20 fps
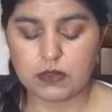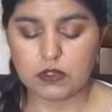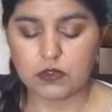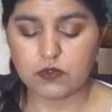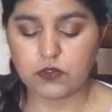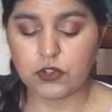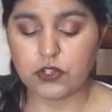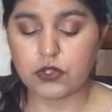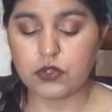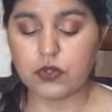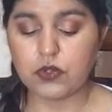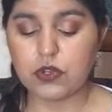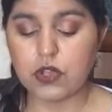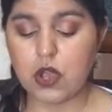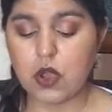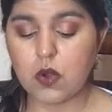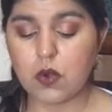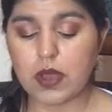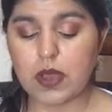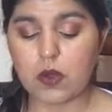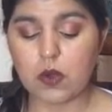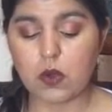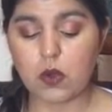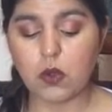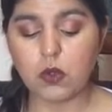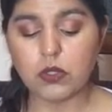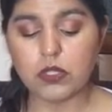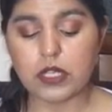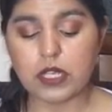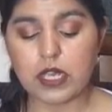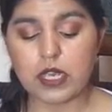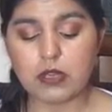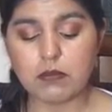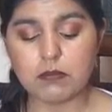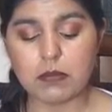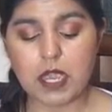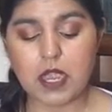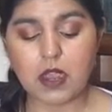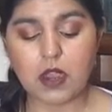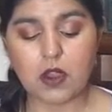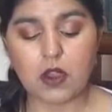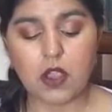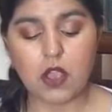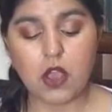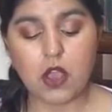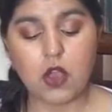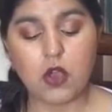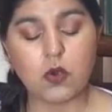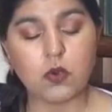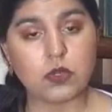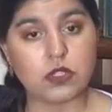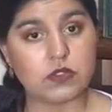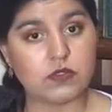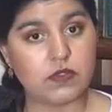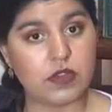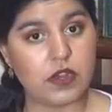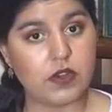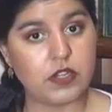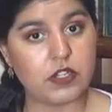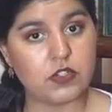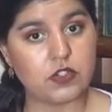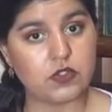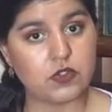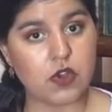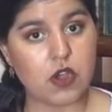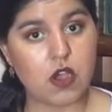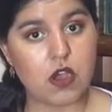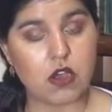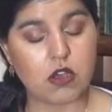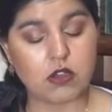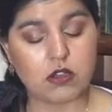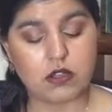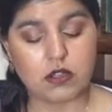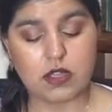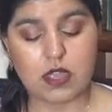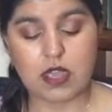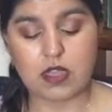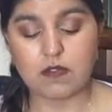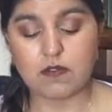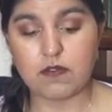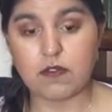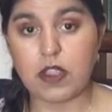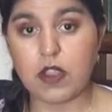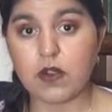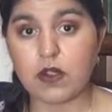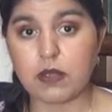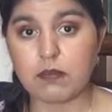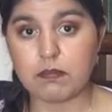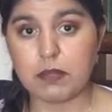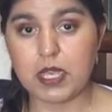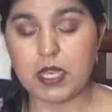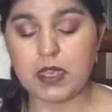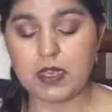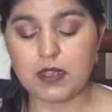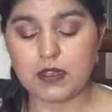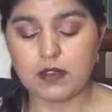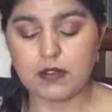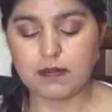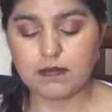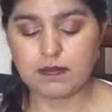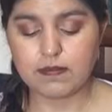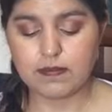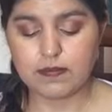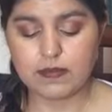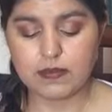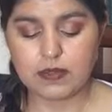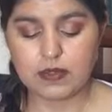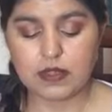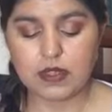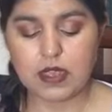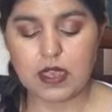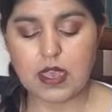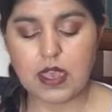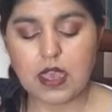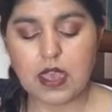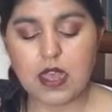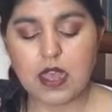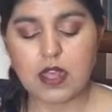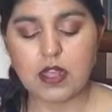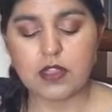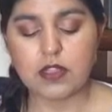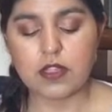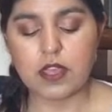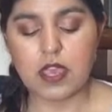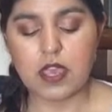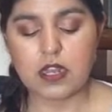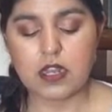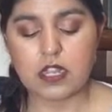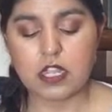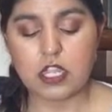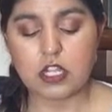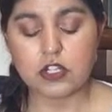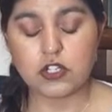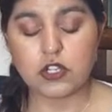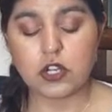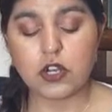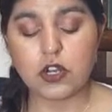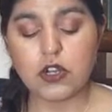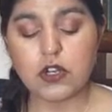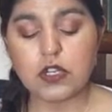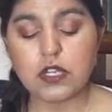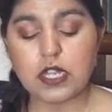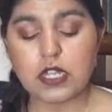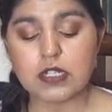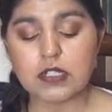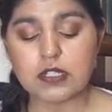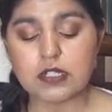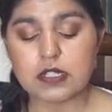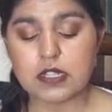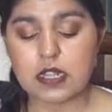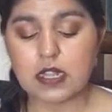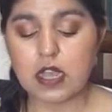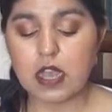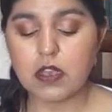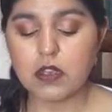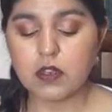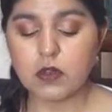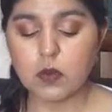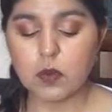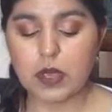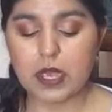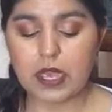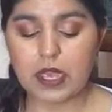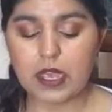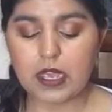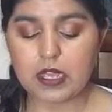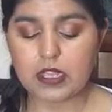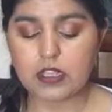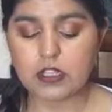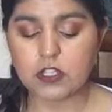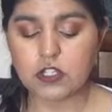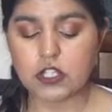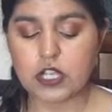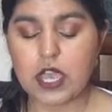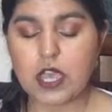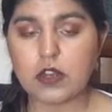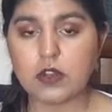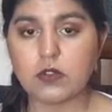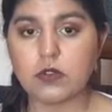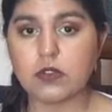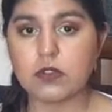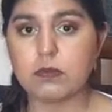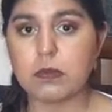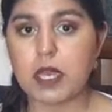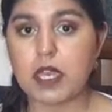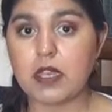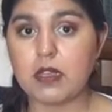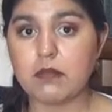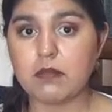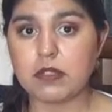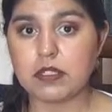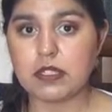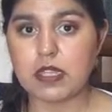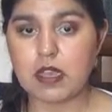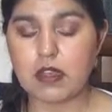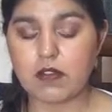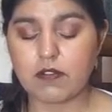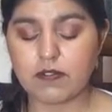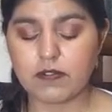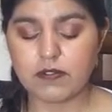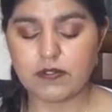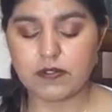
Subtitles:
for you know how Old King Bear was very strong and very big. Then he turned and slunk away in the shadows by himself.